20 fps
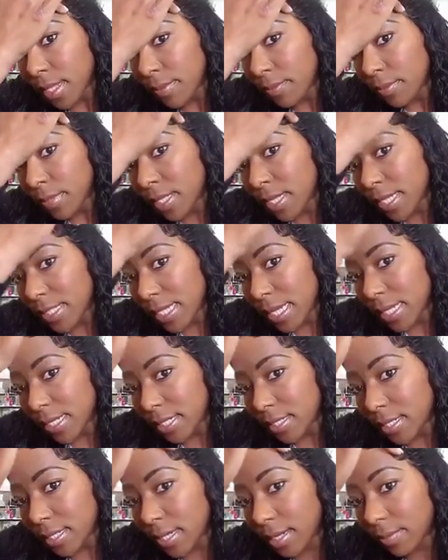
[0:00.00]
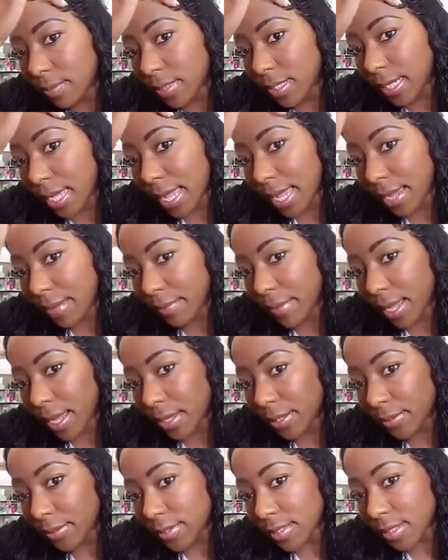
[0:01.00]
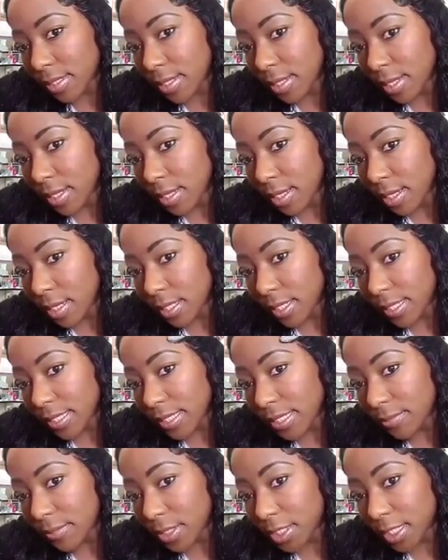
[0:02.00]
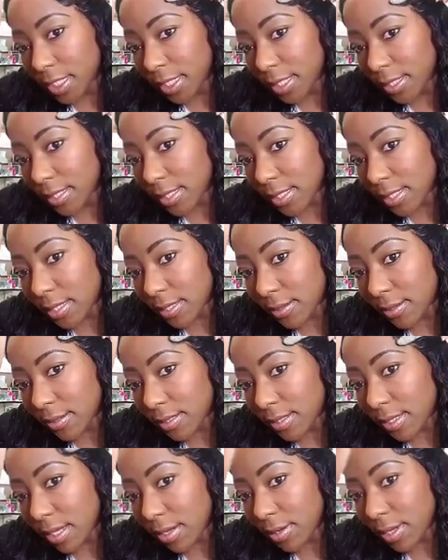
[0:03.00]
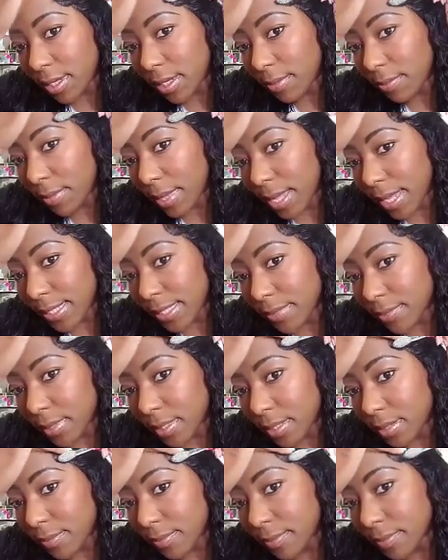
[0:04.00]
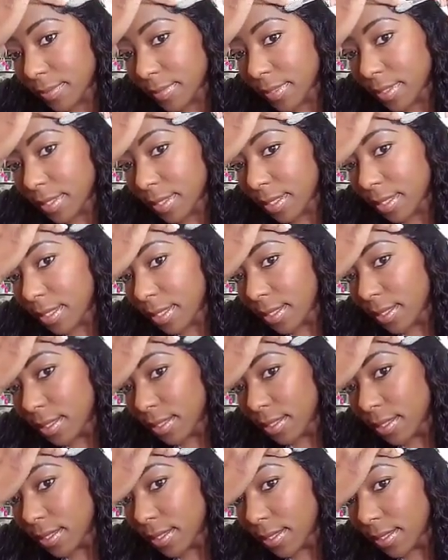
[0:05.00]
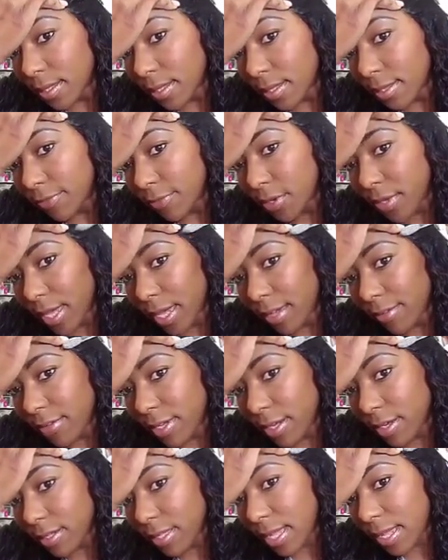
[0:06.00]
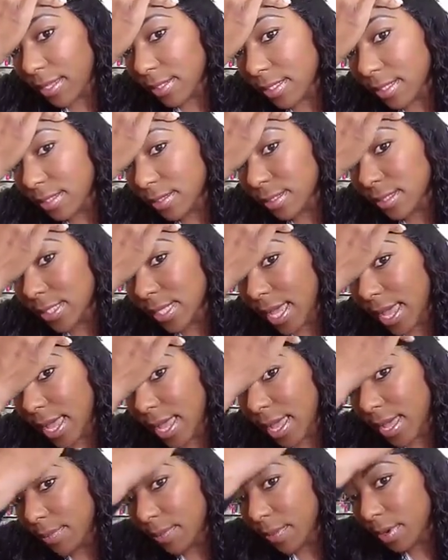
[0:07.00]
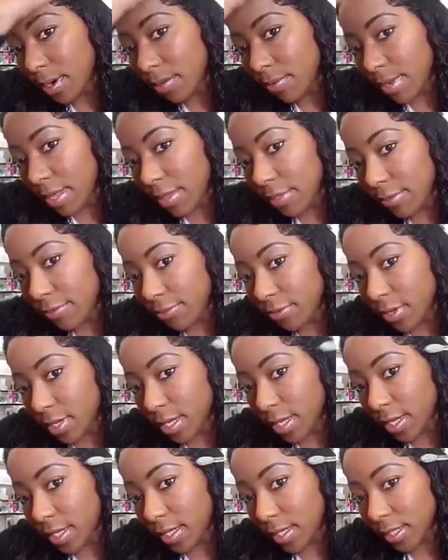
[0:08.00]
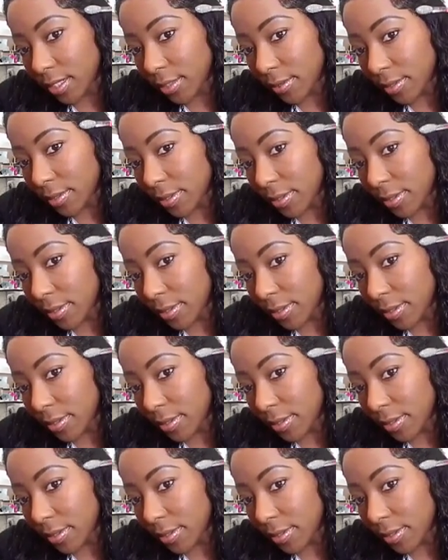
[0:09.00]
Because I need a couple of guy models. Need some gents. So inbox me. If you have hair loss in the top or around the front and